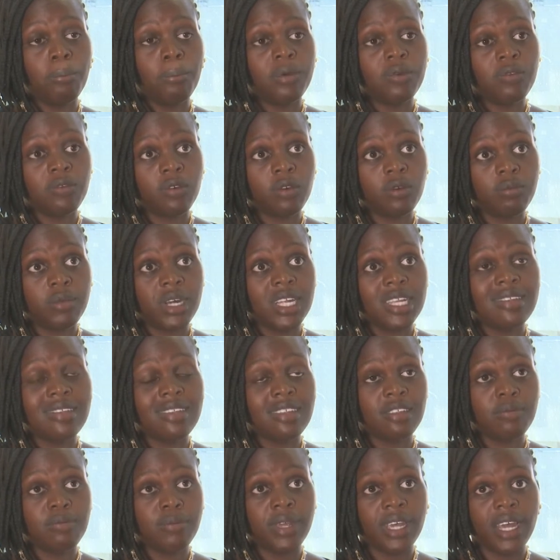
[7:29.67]
performance
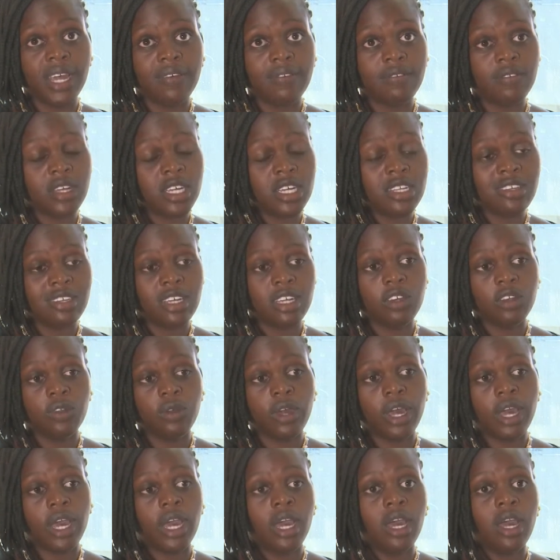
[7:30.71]
is being affected,
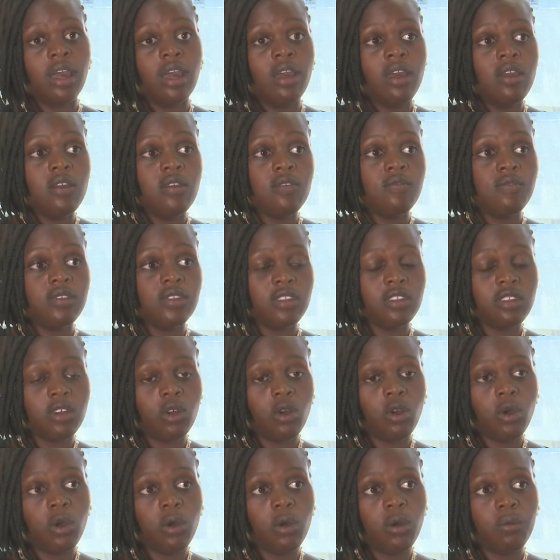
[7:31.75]
your
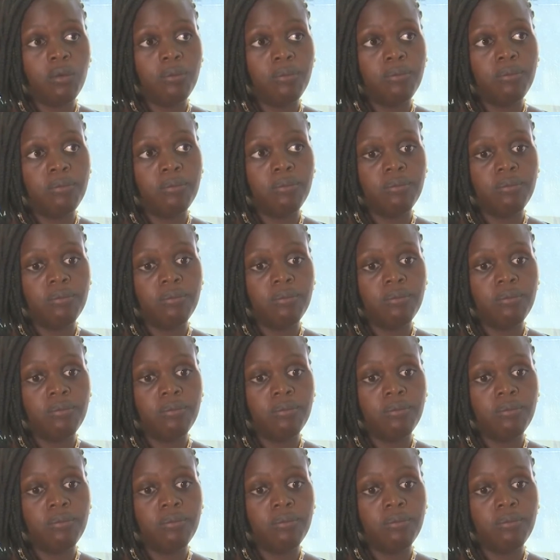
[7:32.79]
physical